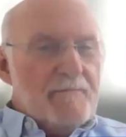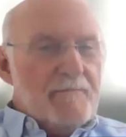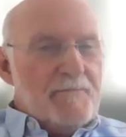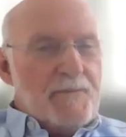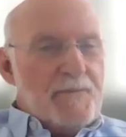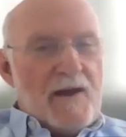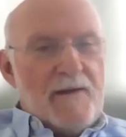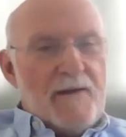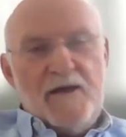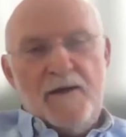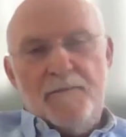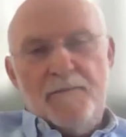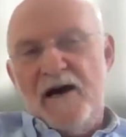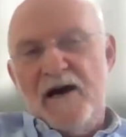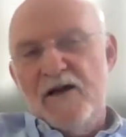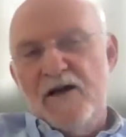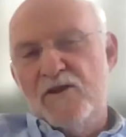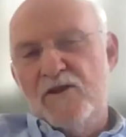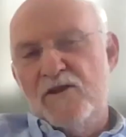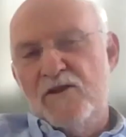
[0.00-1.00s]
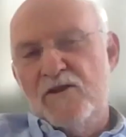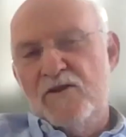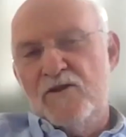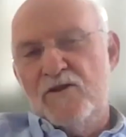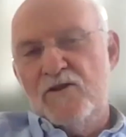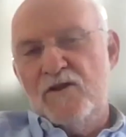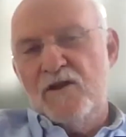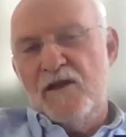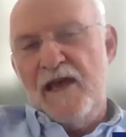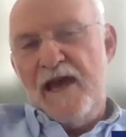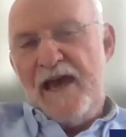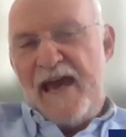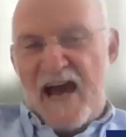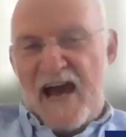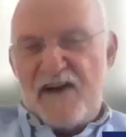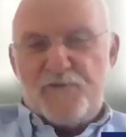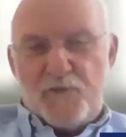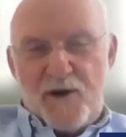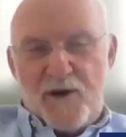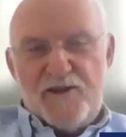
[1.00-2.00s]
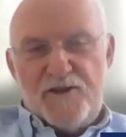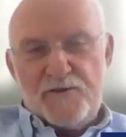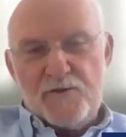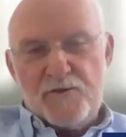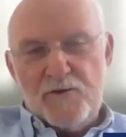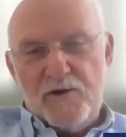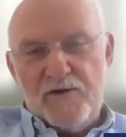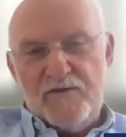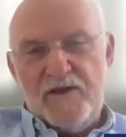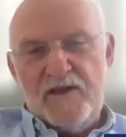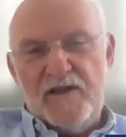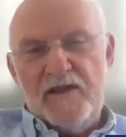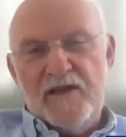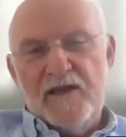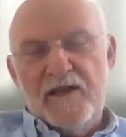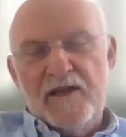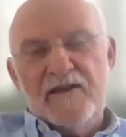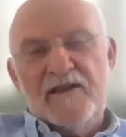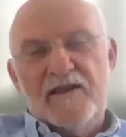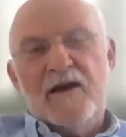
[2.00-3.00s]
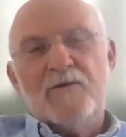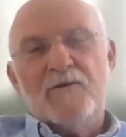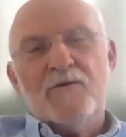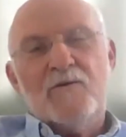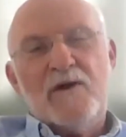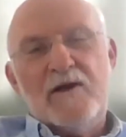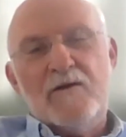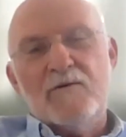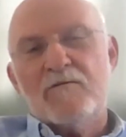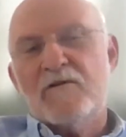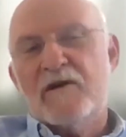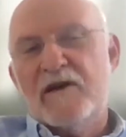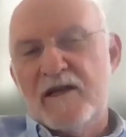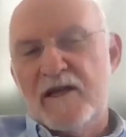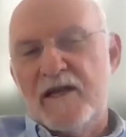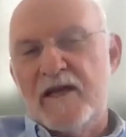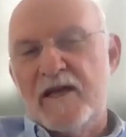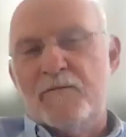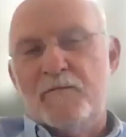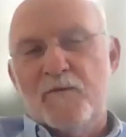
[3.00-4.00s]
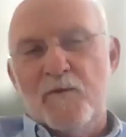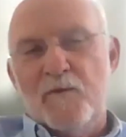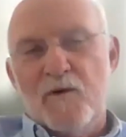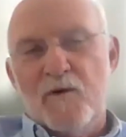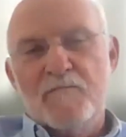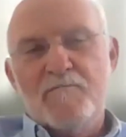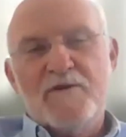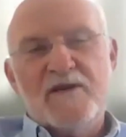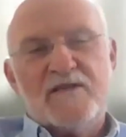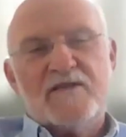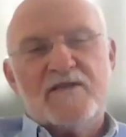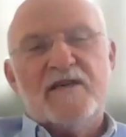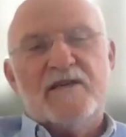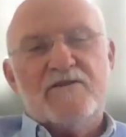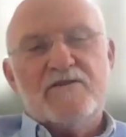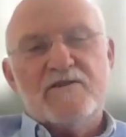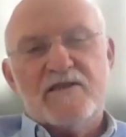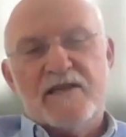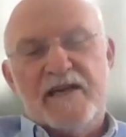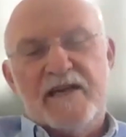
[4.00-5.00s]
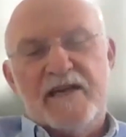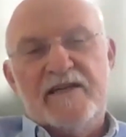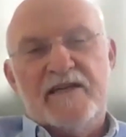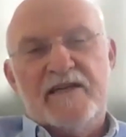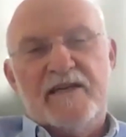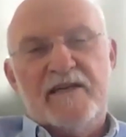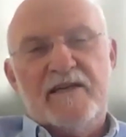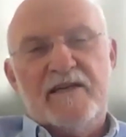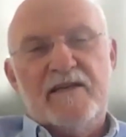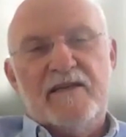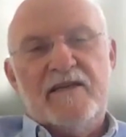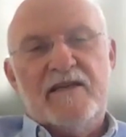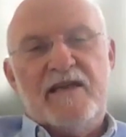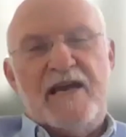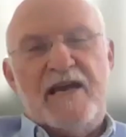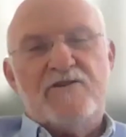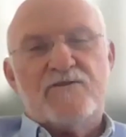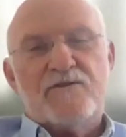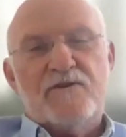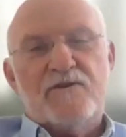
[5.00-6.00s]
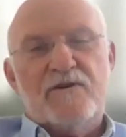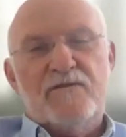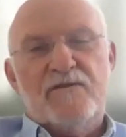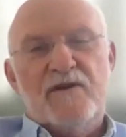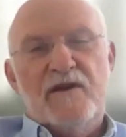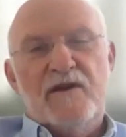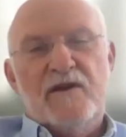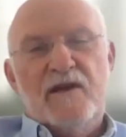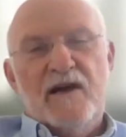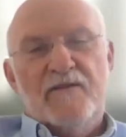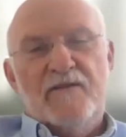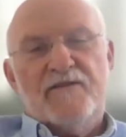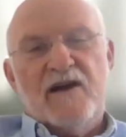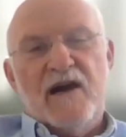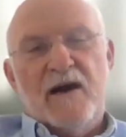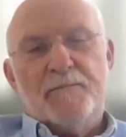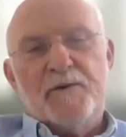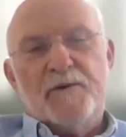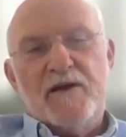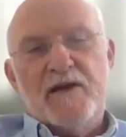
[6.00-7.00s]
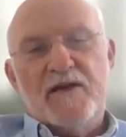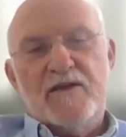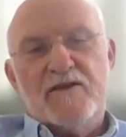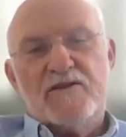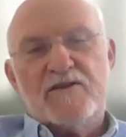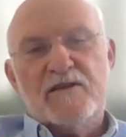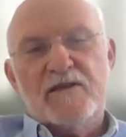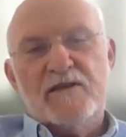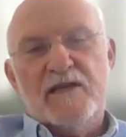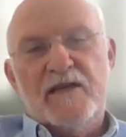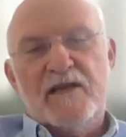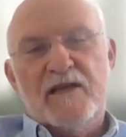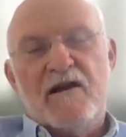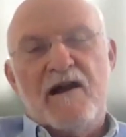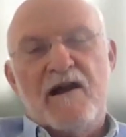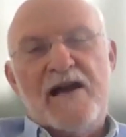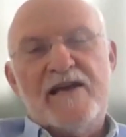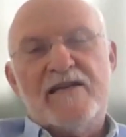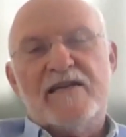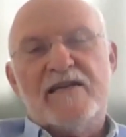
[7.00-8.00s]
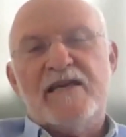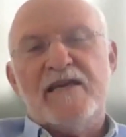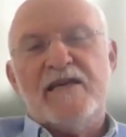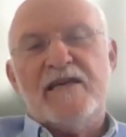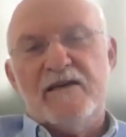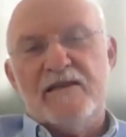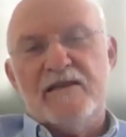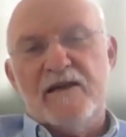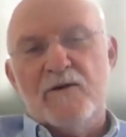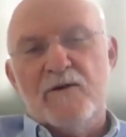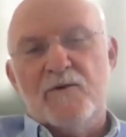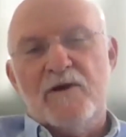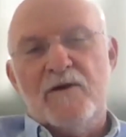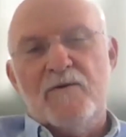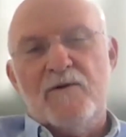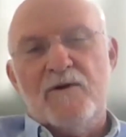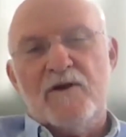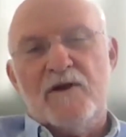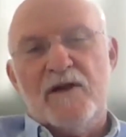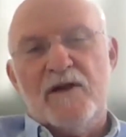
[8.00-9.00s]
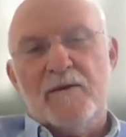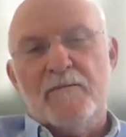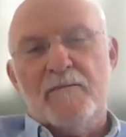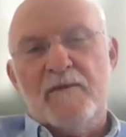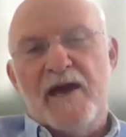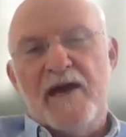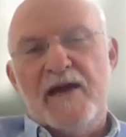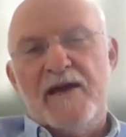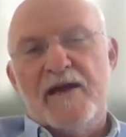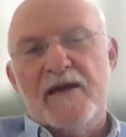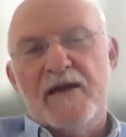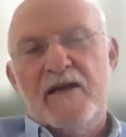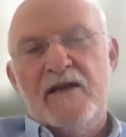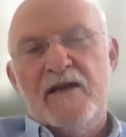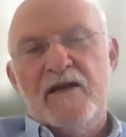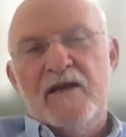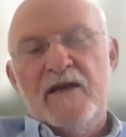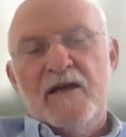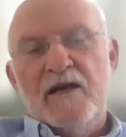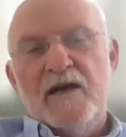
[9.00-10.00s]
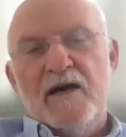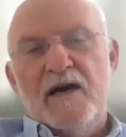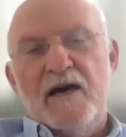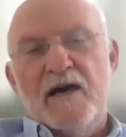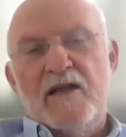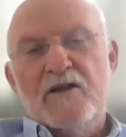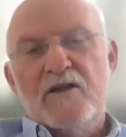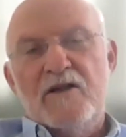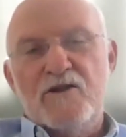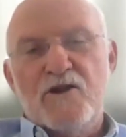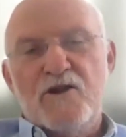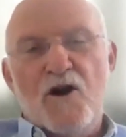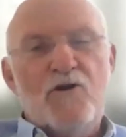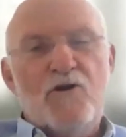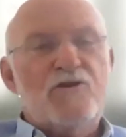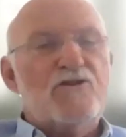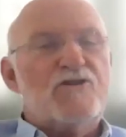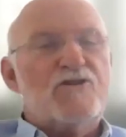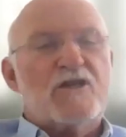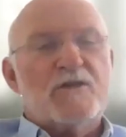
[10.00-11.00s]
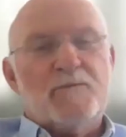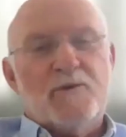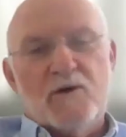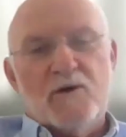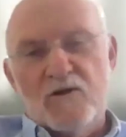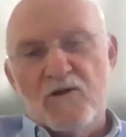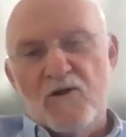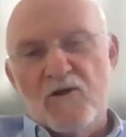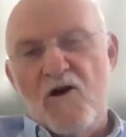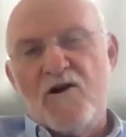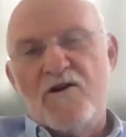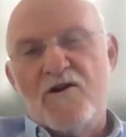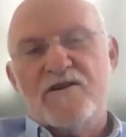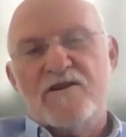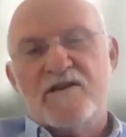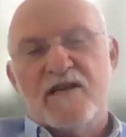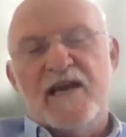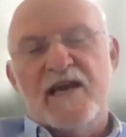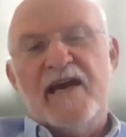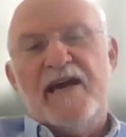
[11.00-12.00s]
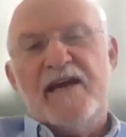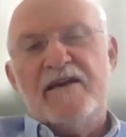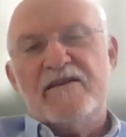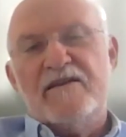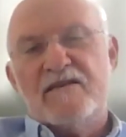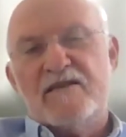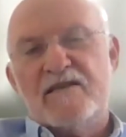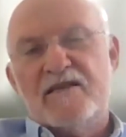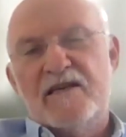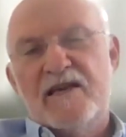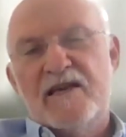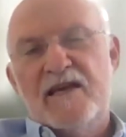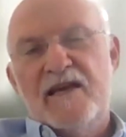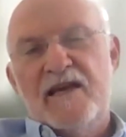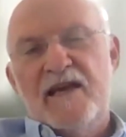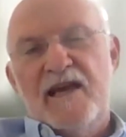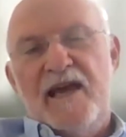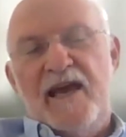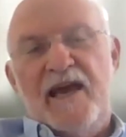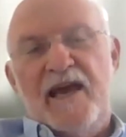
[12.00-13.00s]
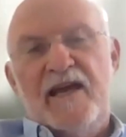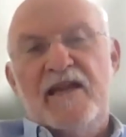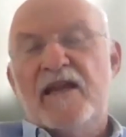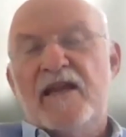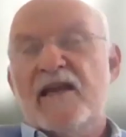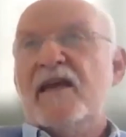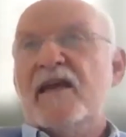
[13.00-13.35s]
probably about halfway through of it that we really were misunderstanding the nature of comprehension, and our idea that we were going to make noticeable large gains and